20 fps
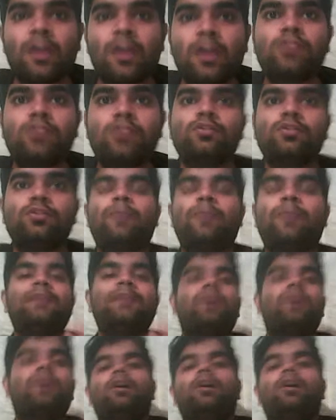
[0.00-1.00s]
So while you
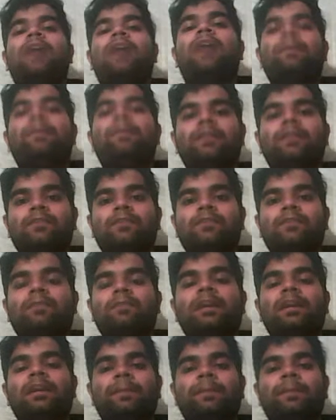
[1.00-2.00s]
are collaborating with
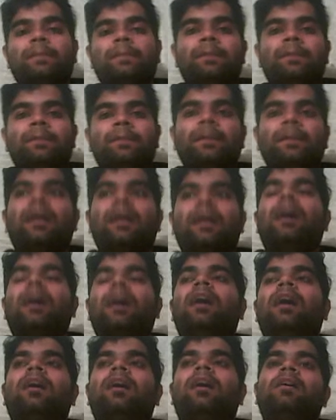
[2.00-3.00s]
multiple people,
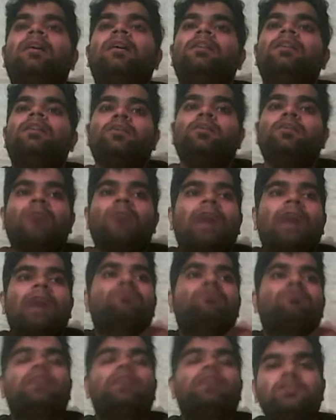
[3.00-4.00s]
you have to
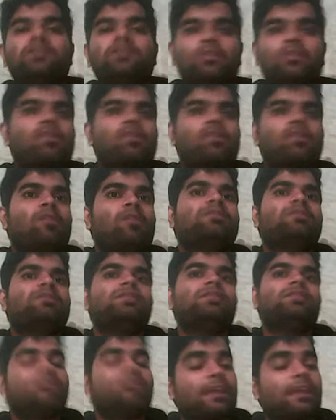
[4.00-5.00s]
ensure all the
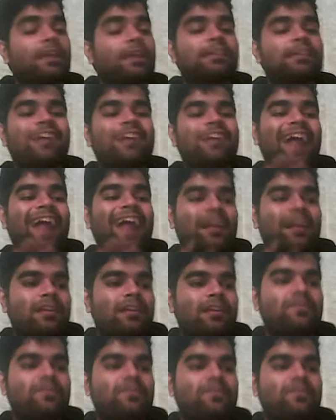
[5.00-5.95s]
things are added with